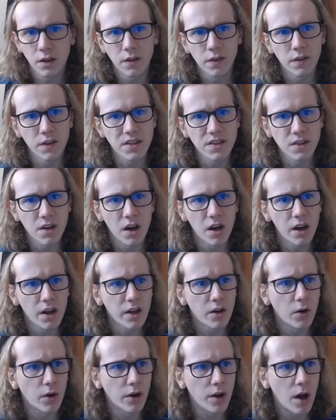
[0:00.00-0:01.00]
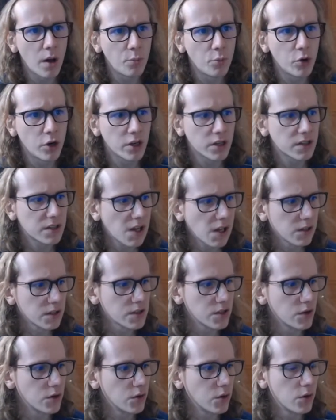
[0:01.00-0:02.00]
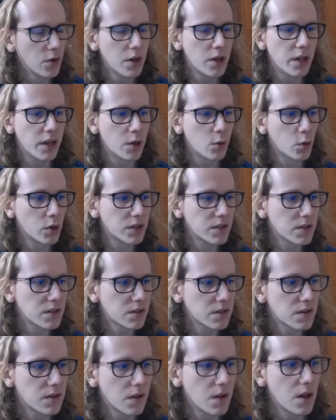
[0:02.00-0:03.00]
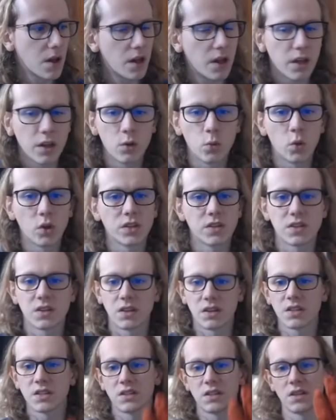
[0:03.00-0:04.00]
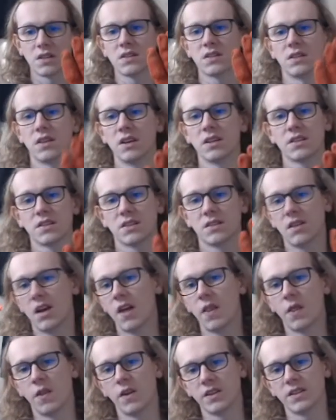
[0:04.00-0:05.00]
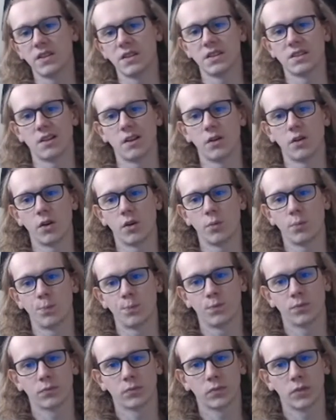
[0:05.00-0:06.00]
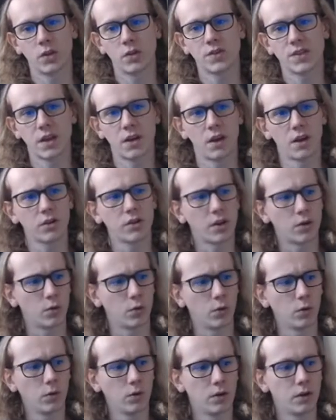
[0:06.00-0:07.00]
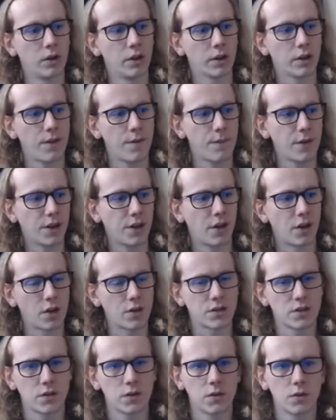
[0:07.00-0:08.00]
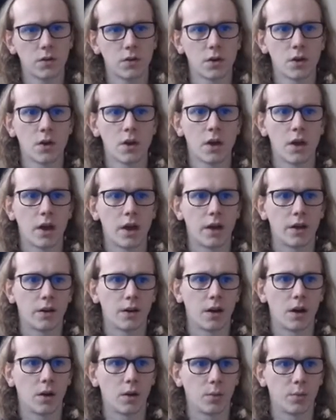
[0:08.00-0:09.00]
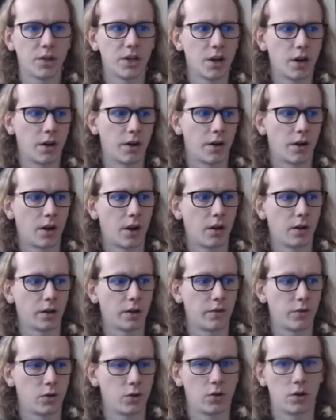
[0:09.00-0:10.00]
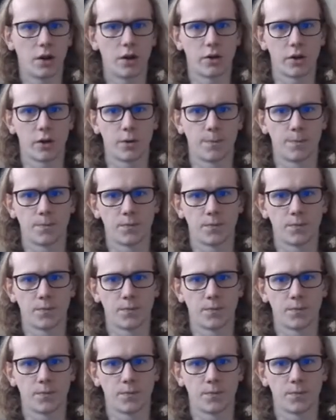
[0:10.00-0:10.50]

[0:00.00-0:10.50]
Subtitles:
This guy on Upwork tells you he wants this, and this in his logo. You say, okay, cool. Give me a day or two, and I'll be done. I'll give you your logo.